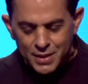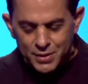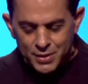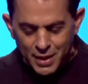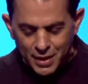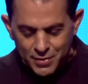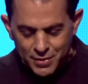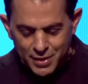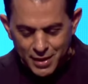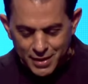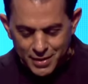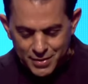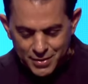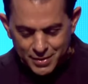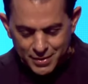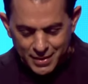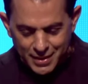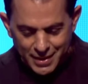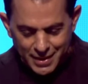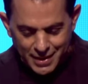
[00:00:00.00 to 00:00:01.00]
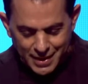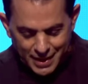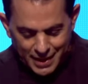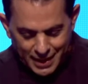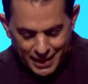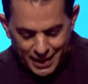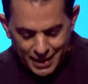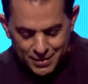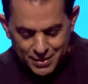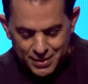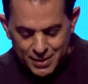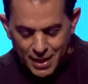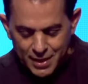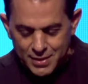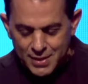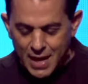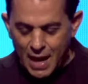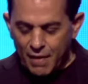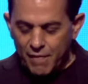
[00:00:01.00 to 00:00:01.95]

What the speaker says: It says this. It says,